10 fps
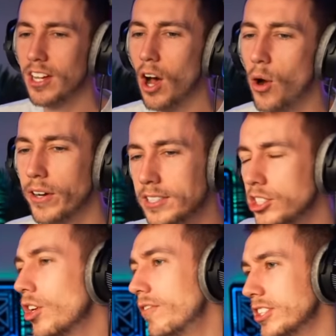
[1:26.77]
Orange is
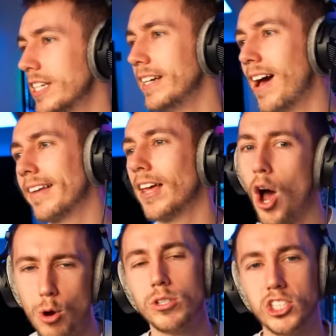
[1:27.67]
obviously like the
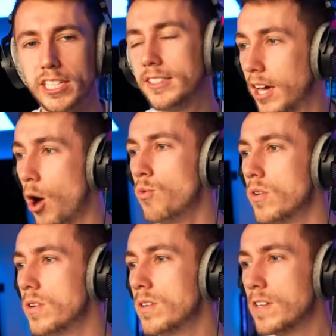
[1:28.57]
OG goat.
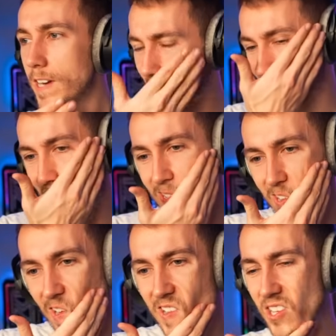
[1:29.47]
Like, it is
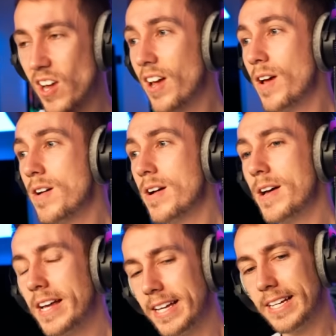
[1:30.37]
good.
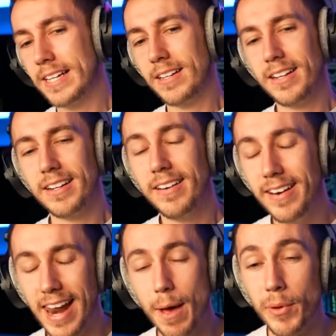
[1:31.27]

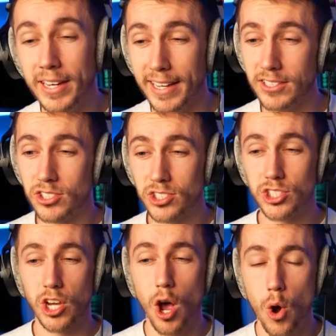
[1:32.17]
Lemon is
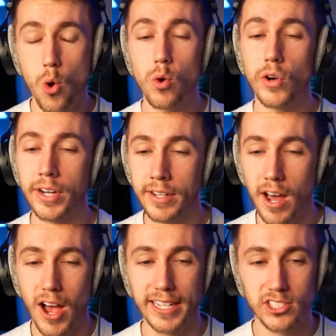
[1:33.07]
so
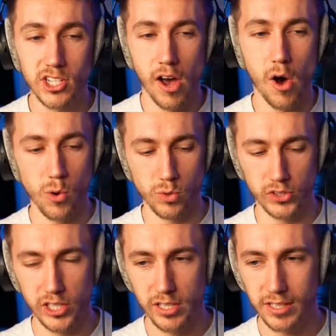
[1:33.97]
nice
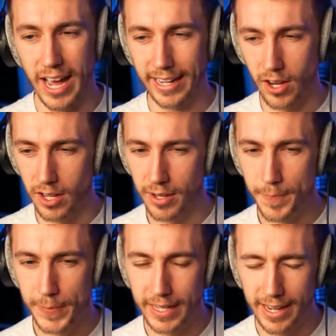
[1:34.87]
cold. Like,
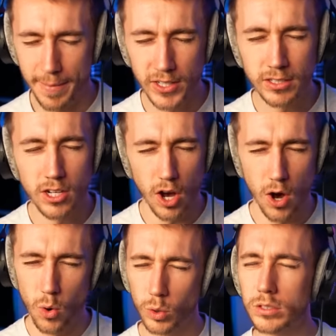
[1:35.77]
lemon
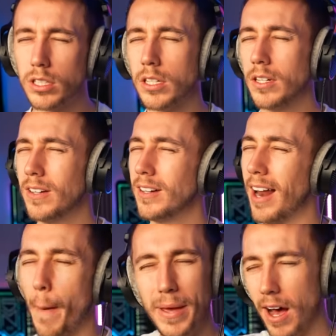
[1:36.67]
cold. Like,
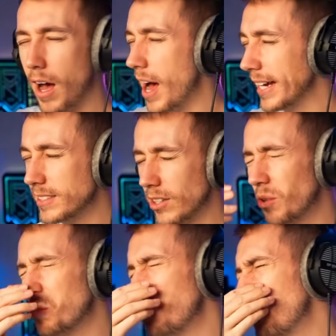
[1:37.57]
a bit of ice. Oh!